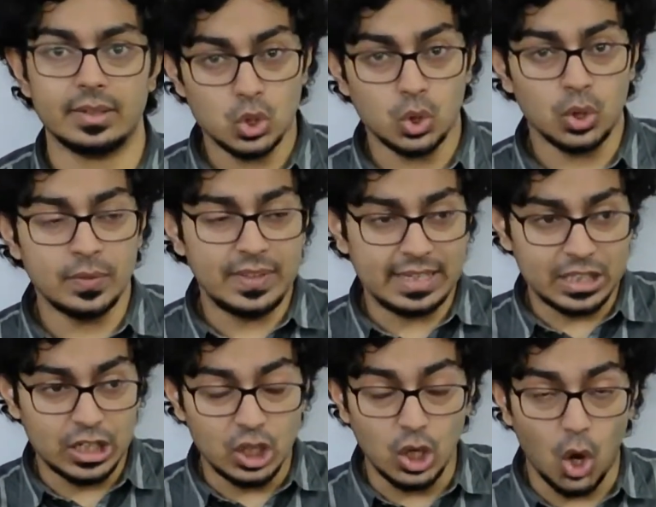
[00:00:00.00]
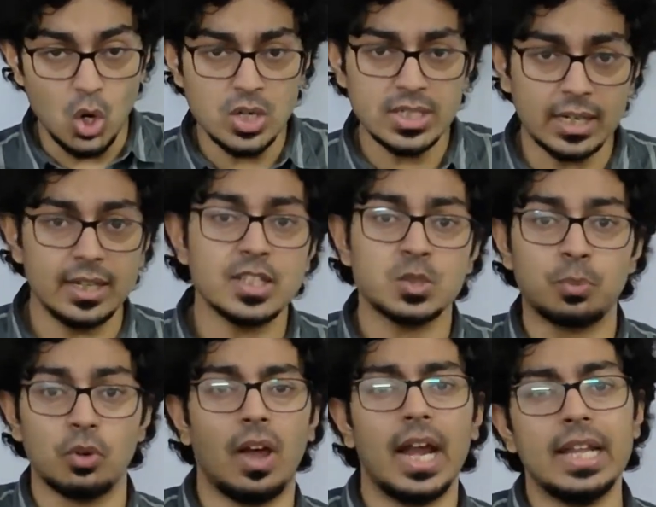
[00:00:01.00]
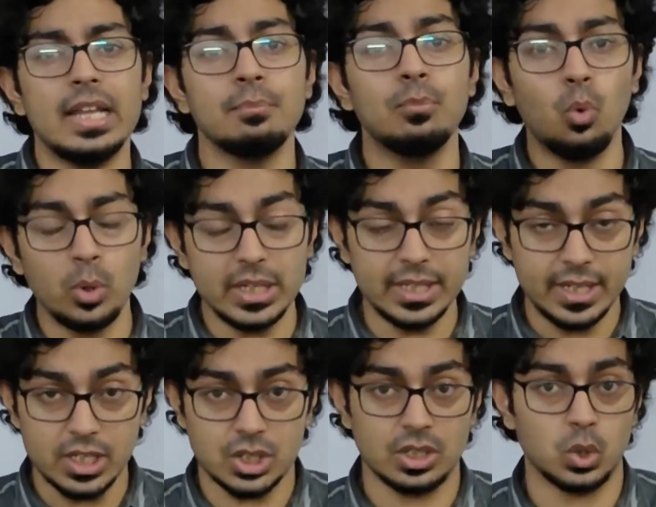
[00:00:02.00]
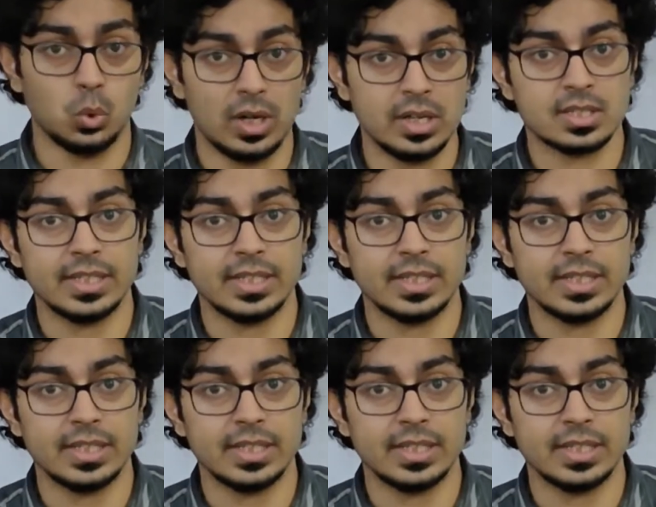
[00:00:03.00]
So that long tunnel is providing more irritation to us,